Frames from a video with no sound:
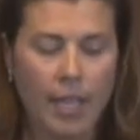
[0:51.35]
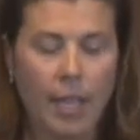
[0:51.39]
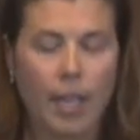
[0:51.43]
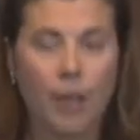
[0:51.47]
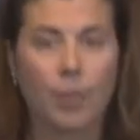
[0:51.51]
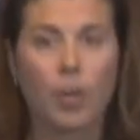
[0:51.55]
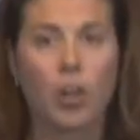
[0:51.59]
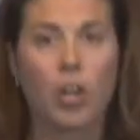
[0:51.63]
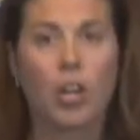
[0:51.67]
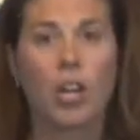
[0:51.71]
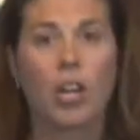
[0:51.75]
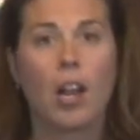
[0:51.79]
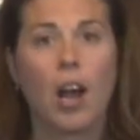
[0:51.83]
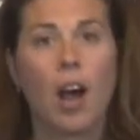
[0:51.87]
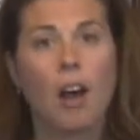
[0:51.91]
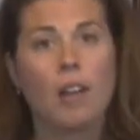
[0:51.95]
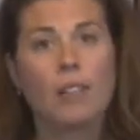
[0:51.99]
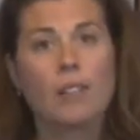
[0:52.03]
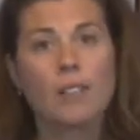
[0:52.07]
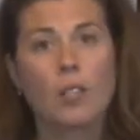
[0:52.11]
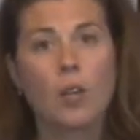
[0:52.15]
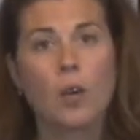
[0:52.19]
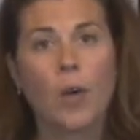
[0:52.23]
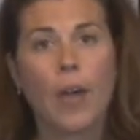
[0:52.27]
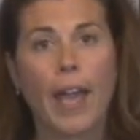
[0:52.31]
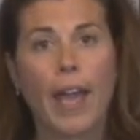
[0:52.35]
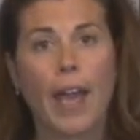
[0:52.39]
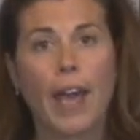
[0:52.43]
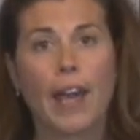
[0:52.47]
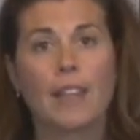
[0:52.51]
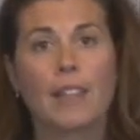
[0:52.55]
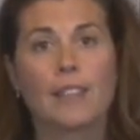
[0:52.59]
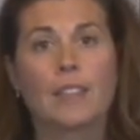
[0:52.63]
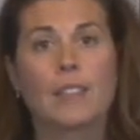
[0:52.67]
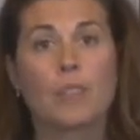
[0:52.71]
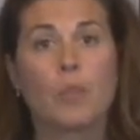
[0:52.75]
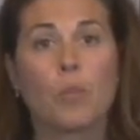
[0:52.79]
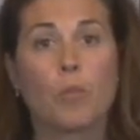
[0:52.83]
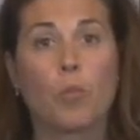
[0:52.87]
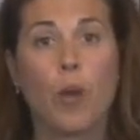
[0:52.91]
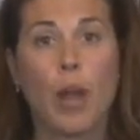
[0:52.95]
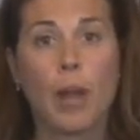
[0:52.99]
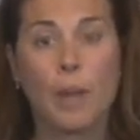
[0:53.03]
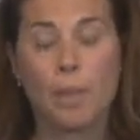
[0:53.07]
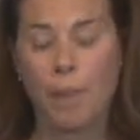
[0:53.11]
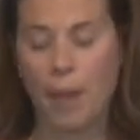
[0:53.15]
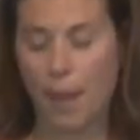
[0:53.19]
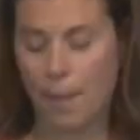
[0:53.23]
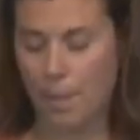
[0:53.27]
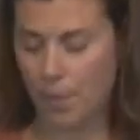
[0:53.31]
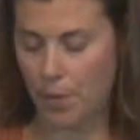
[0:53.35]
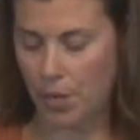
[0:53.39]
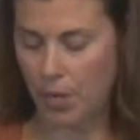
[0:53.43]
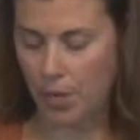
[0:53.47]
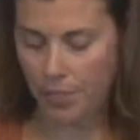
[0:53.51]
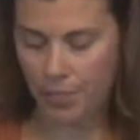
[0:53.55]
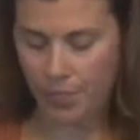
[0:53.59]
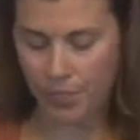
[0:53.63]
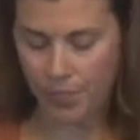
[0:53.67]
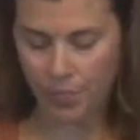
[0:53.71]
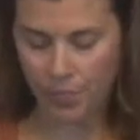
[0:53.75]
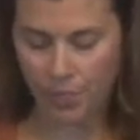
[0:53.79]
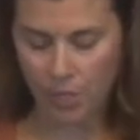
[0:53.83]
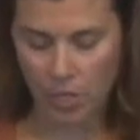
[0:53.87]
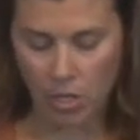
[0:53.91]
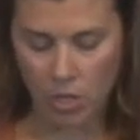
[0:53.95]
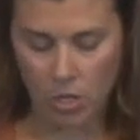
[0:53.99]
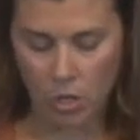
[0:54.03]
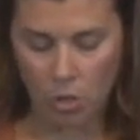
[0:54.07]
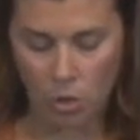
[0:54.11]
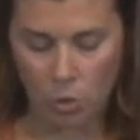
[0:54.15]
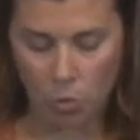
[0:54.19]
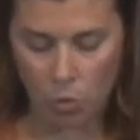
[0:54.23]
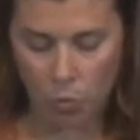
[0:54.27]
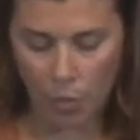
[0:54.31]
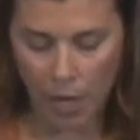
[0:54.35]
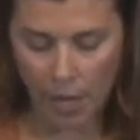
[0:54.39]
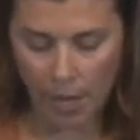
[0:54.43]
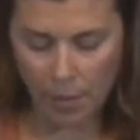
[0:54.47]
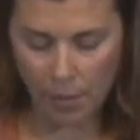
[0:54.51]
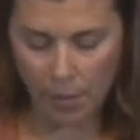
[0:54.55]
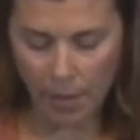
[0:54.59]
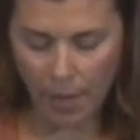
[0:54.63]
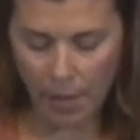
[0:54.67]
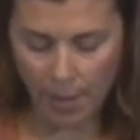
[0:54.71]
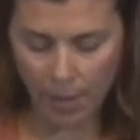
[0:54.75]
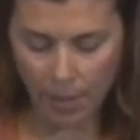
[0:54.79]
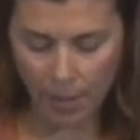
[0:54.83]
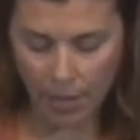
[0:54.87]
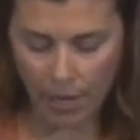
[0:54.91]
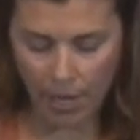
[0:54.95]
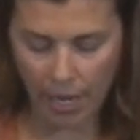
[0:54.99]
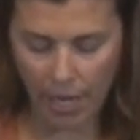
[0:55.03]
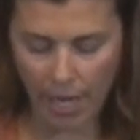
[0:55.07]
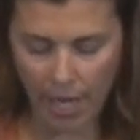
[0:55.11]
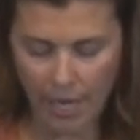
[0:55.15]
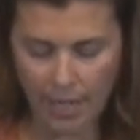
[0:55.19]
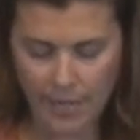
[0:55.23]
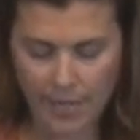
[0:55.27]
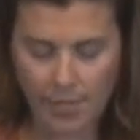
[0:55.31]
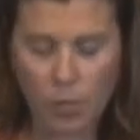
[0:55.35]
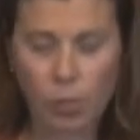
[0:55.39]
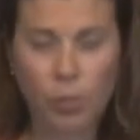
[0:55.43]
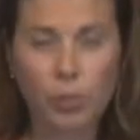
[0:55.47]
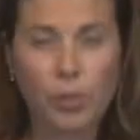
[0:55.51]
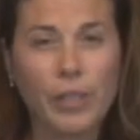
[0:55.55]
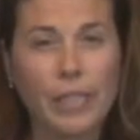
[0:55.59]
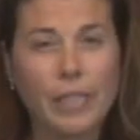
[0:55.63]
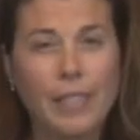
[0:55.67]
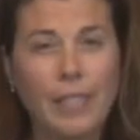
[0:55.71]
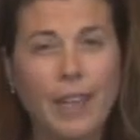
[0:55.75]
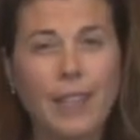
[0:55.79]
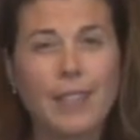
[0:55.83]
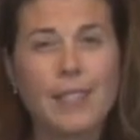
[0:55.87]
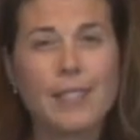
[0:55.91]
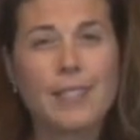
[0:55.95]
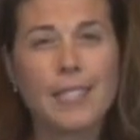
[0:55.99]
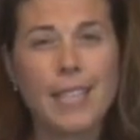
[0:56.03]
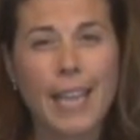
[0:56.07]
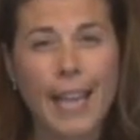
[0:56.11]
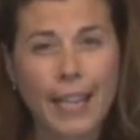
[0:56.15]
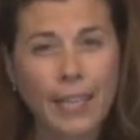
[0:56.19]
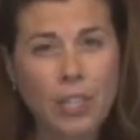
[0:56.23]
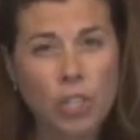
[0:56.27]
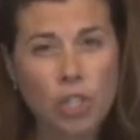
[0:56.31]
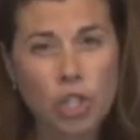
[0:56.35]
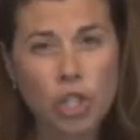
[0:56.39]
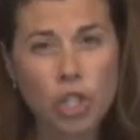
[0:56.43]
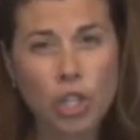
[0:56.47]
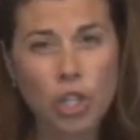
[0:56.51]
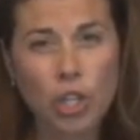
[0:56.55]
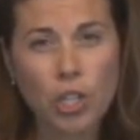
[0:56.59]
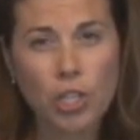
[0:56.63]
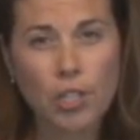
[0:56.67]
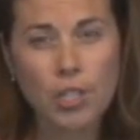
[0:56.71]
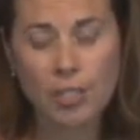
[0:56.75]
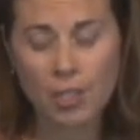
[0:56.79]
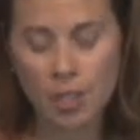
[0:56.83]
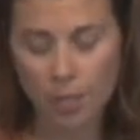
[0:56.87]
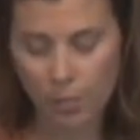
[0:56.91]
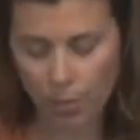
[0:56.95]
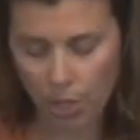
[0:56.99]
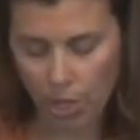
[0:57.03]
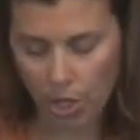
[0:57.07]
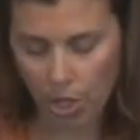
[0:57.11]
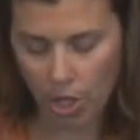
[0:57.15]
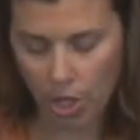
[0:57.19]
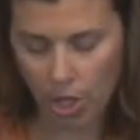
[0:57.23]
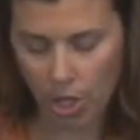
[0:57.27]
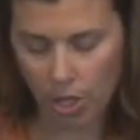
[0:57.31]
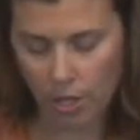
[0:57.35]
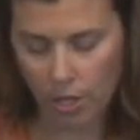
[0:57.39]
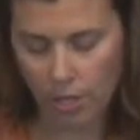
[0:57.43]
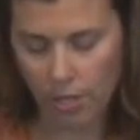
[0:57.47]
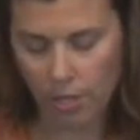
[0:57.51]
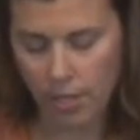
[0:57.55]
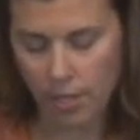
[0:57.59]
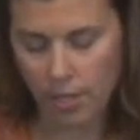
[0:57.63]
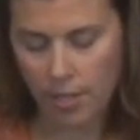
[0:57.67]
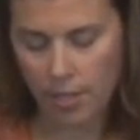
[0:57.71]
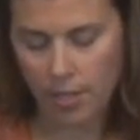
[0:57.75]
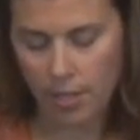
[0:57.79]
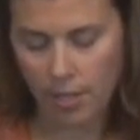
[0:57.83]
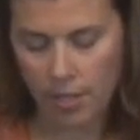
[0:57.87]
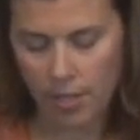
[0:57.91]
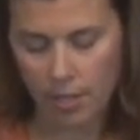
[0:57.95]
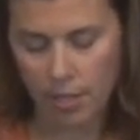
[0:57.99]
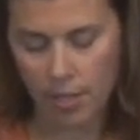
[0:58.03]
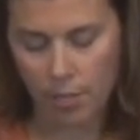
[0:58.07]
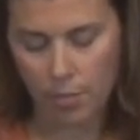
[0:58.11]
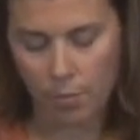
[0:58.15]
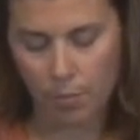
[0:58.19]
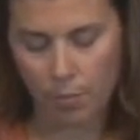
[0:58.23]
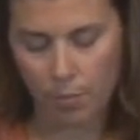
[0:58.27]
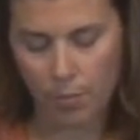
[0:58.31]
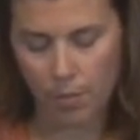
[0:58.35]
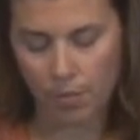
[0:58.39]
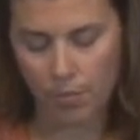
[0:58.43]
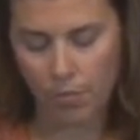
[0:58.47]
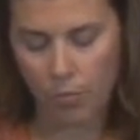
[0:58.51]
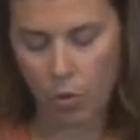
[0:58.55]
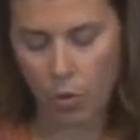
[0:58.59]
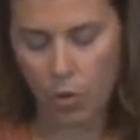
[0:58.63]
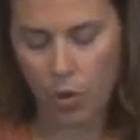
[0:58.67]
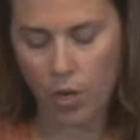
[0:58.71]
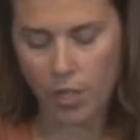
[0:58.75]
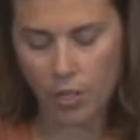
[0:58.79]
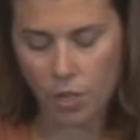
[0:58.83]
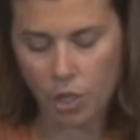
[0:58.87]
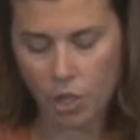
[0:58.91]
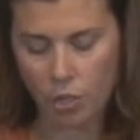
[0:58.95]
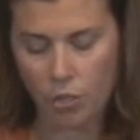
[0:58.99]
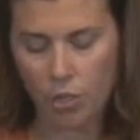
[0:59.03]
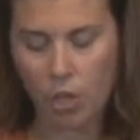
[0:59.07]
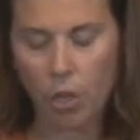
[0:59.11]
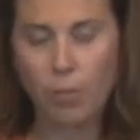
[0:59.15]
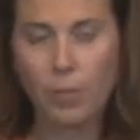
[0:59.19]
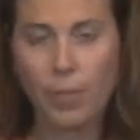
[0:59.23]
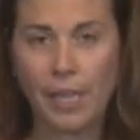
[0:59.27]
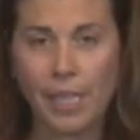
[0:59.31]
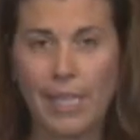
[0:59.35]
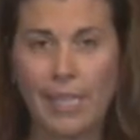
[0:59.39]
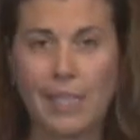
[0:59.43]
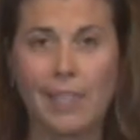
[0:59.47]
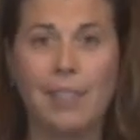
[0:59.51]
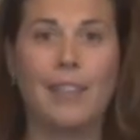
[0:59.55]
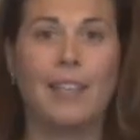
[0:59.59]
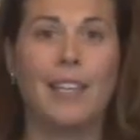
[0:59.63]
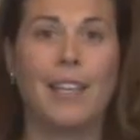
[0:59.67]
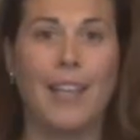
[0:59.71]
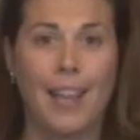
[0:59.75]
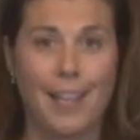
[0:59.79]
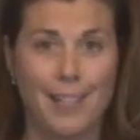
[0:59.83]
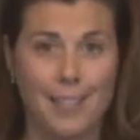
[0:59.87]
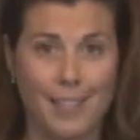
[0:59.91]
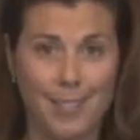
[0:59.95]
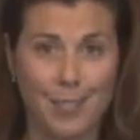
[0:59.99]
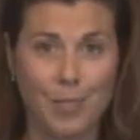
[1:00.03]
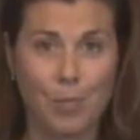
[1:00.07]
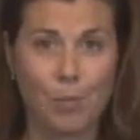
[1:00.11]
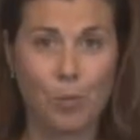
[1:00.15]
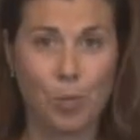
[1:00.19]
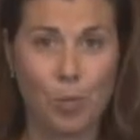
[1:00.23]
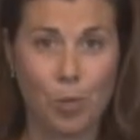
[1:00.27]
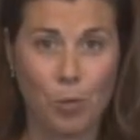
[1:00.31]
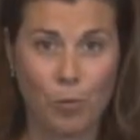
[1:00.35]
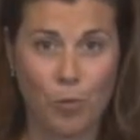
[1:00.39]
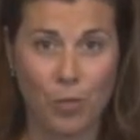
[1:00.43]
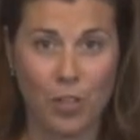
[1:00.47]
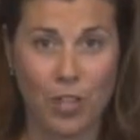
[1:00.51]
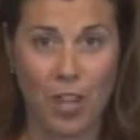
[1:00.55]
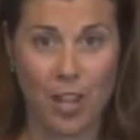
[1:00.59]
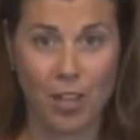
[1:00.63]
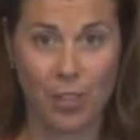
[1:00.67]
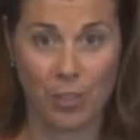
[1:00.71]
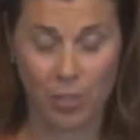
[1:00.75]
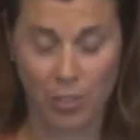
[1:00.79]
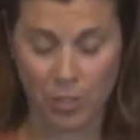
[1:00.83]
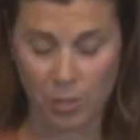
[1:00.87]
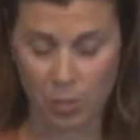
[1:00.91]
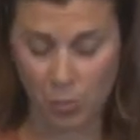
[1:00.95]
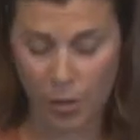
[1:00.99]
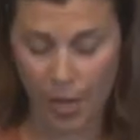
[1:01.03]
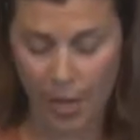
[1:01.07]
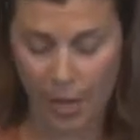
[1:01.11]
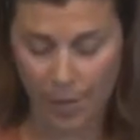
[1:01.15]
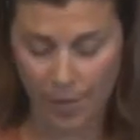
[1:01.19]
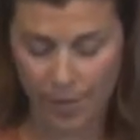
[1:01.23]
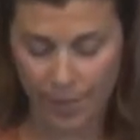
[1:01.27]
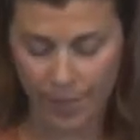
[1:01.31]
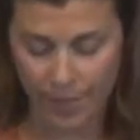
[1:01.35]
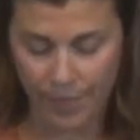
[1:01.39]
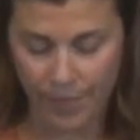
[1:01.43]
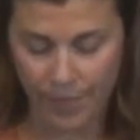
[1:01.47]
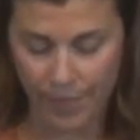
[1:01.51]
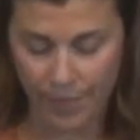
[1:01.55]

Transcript: And we're going to also add some red pepper. Red pepper adds a really nice texture to the burger, but of course, you know me, it adds some beautiful color as well.